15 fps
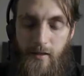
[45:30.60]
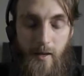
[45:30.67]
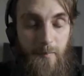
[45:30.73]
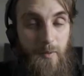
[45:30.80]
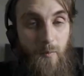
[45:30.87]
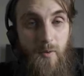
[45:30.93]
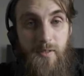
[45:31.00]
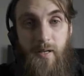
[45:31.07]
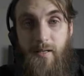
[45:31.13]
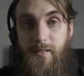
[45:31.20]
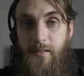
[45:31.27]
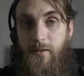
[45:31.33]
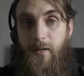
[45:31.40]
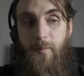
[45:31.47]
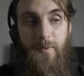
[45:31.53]
I mean, worst case
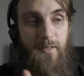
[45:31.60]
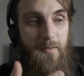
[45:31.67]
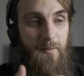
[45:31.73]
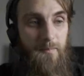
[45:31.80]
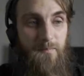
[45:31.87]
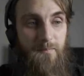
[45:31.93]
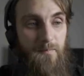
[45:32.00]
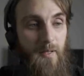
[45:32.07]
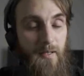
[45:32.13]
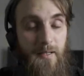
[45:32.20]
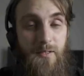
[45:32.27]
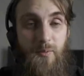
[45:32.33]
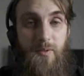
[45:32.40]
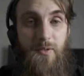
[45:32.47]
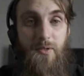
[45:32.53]
scenario, I mean, the at
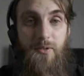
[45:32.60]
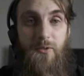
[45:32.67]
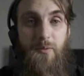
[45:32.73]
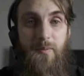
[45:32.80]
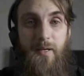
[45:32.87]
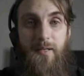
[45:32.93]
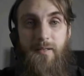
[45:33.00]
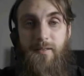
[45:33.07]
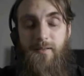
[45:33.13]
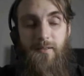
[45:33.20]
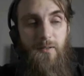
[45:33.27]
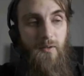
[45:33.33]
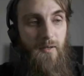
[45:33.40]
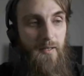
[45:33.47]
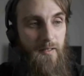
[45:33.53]
least what you could do, man, is
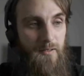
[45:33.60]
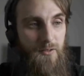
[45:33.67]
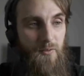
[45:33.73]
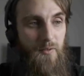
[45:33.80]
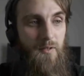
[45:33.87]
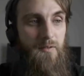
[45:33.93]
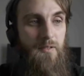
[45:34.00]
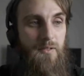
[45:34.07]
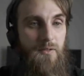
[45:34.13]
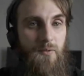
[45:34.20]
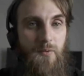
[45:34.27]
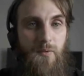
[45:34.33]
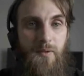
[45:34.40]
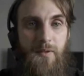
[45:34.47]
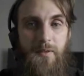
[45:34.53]
again join our
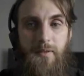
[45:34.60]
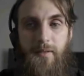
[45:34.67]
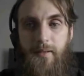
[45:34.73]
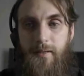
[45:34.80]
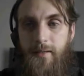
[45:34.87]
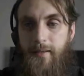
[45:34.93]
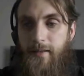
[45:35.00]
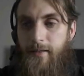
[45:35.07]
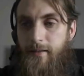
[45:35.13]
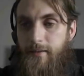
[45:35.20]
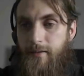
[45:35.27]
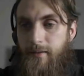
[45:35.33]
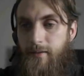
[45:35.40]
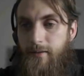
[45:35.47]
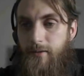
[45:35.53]
Discord,
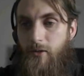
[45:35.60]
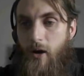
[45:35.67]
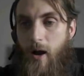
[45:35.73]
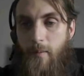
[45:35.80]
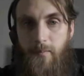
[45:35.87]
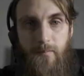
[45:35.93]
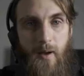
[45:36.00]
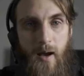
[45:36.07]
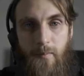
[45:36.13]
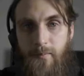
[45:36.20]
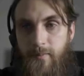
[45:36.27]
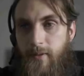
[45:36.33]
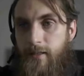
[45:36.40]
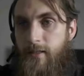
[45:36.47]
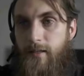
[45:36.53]
and
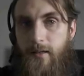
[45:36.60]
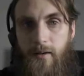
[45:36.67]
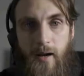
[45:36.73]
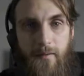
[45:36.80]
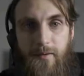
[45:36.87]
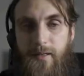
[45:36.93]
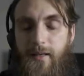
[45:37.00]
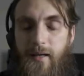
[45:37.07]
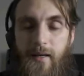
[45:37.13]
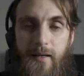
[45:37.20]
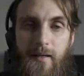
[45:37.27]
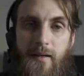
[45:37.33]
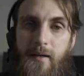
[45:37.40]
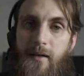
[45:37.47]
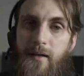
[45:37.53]
I'm in there every
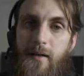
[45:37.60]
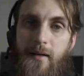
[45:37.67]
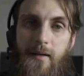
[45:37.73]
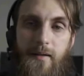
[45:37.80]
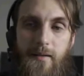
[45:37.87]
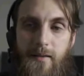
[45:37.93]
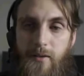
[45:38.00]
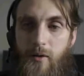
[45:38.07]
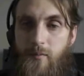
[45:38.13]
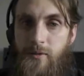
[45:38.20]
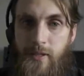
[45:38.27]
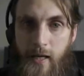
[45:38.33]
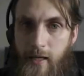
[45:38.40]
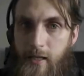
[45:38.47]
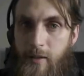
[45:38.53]
day,
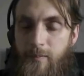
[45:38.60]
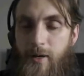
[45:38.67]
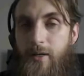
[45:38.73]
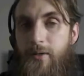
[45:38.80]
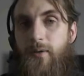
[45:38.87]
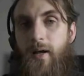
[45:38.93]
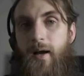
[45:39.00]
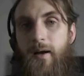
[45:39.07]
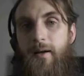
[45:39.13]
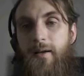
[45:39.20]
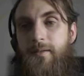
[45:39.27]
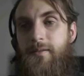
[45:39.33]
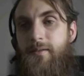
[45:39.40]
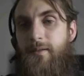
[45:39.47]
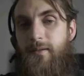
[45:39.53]
checking up on you
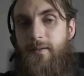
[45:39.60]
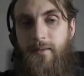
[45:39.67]
guys,